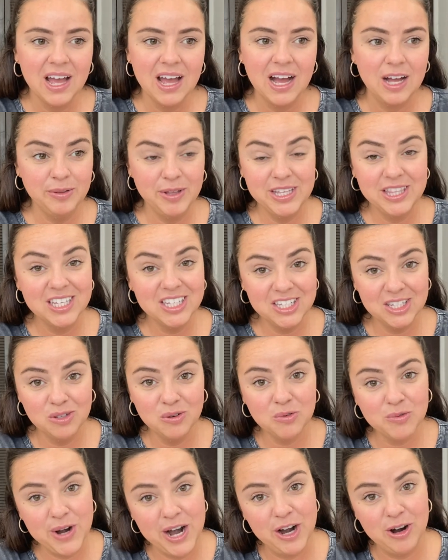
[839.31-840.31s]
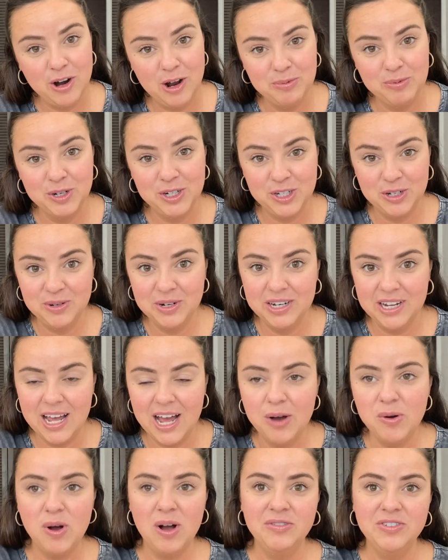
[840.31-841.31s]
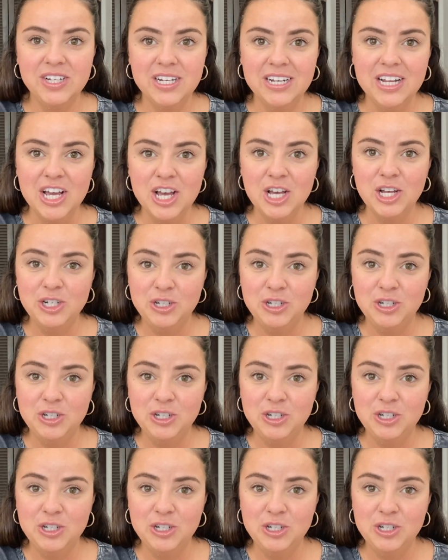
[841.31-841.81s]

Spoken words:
I'm like, this is a rare opportunity. How often